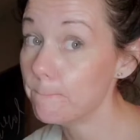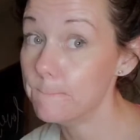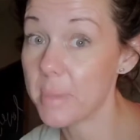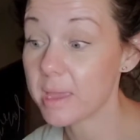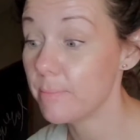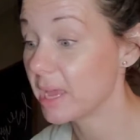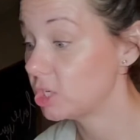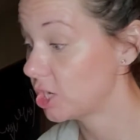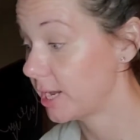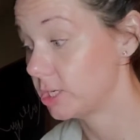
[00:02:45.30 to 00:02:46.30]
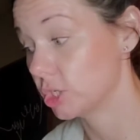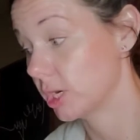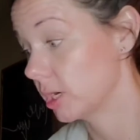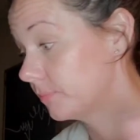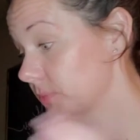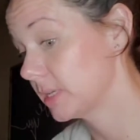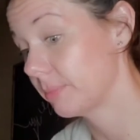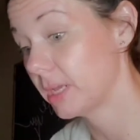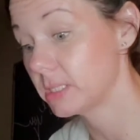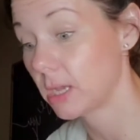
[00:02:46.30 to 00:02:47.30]
big change here.
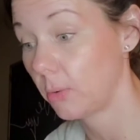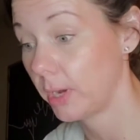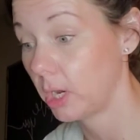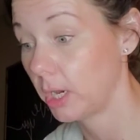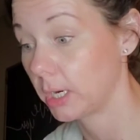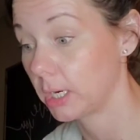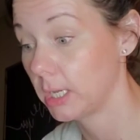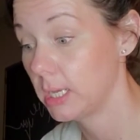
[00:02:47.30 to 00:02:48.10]
Something's going on.